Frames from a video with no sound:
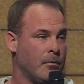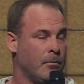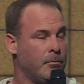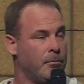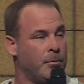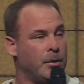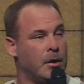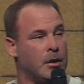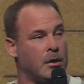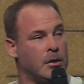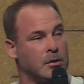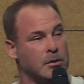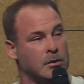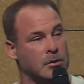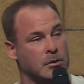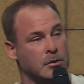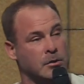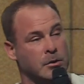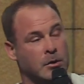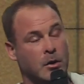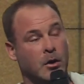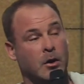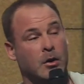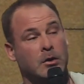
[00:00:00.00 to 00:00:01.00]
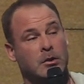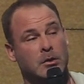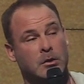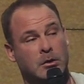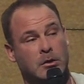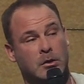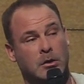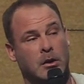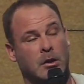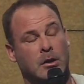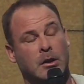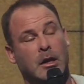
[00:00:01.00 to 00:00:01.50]
But there are
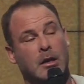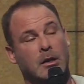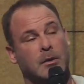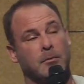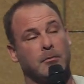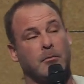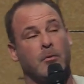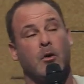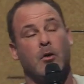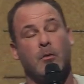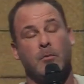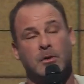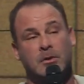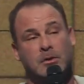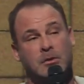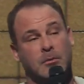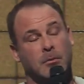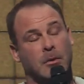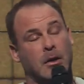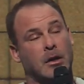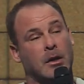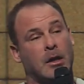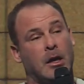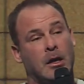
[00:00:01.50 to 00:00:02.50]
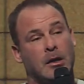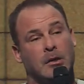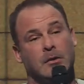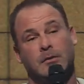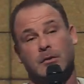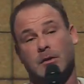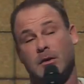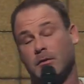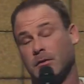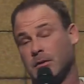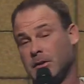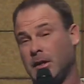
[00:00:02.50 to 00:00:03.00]
a lot of moments in my life,
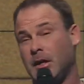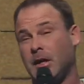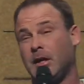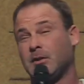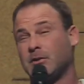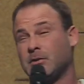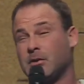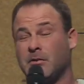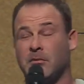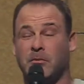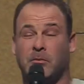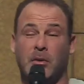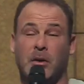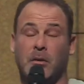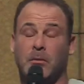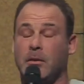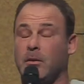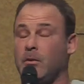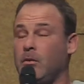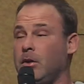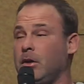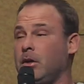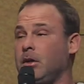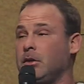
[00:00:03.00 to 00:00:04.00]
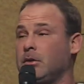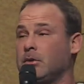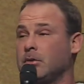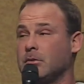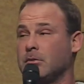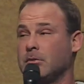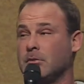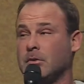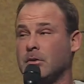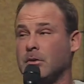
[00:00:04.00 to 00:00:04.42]
and even days, or even probably weeks,